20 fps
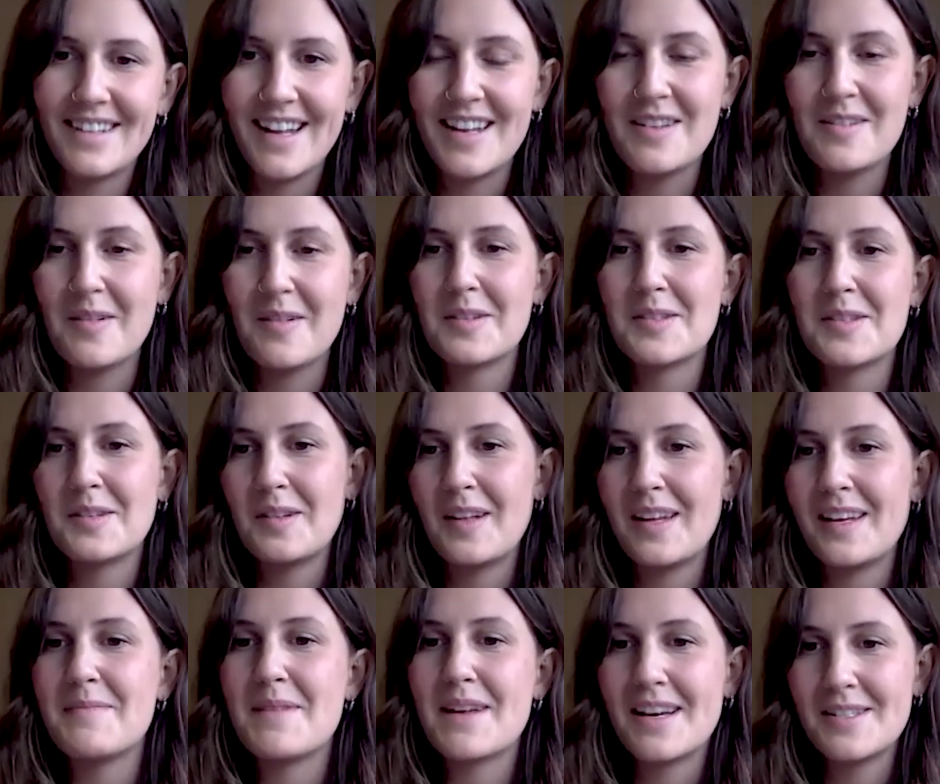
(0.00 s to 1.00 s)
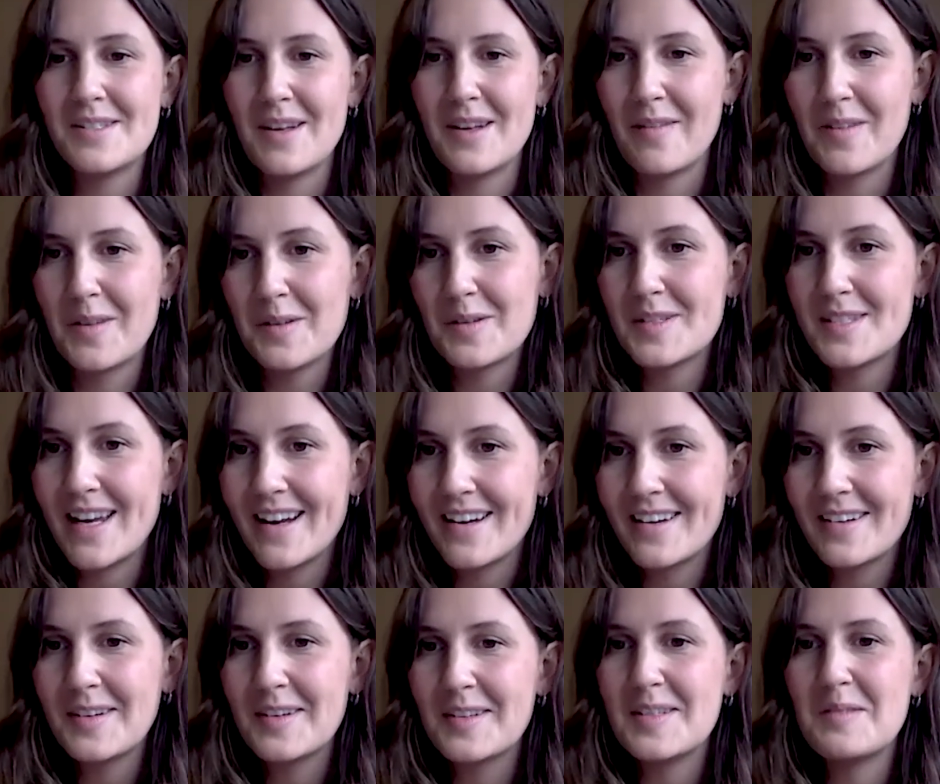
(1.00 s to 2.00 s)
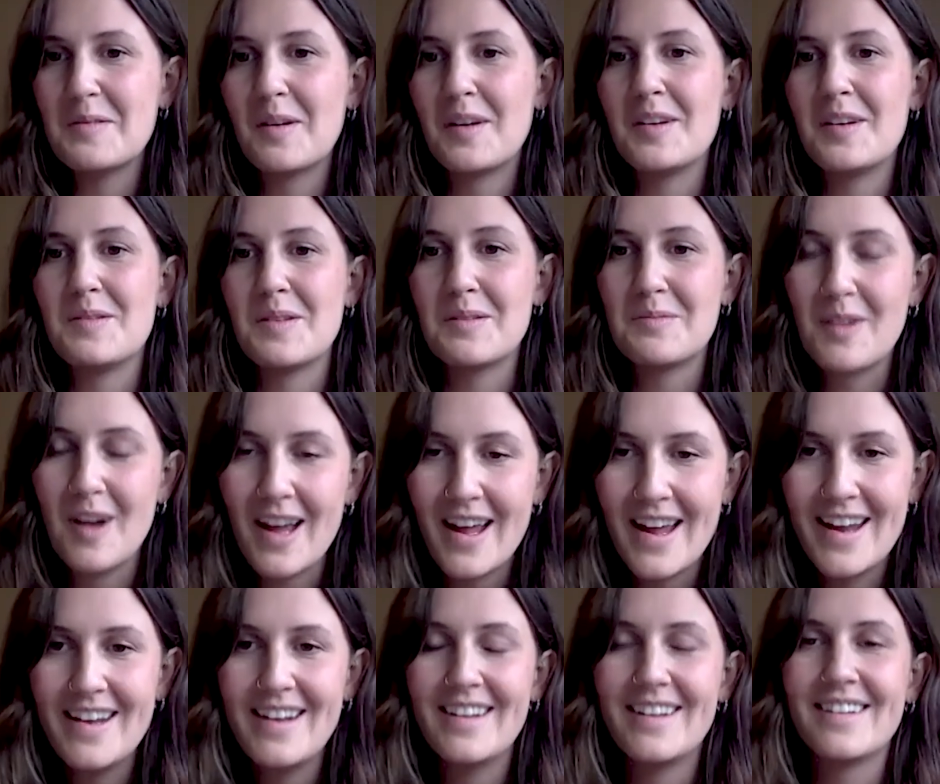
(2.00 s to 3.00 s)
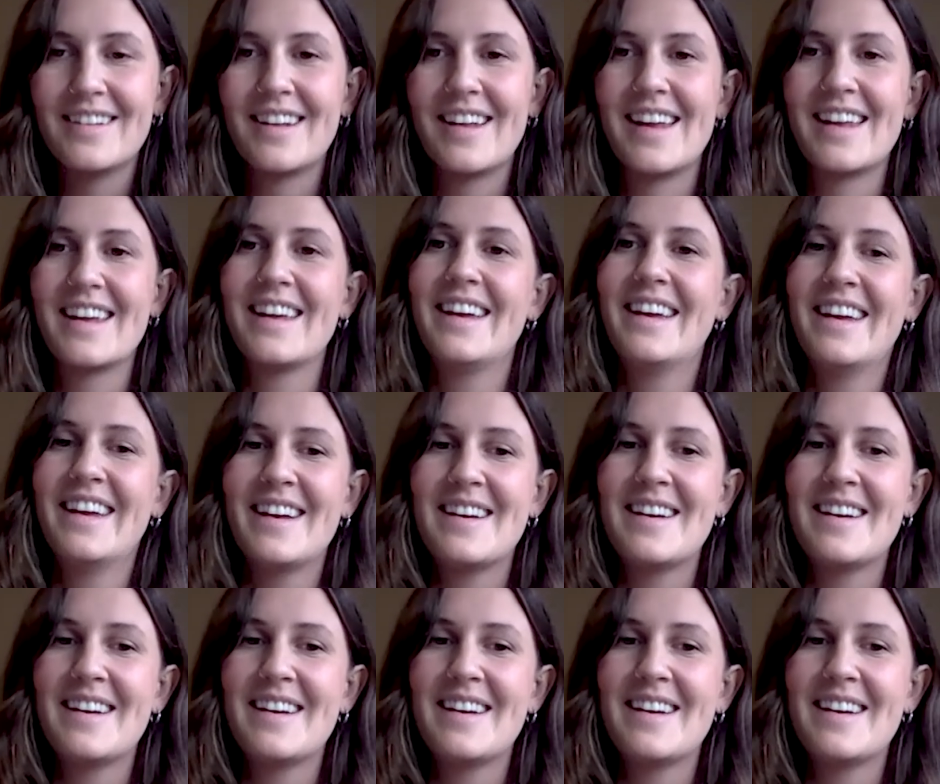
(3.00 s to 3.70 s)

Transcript: and you also like because you have those standards you want to do it right and like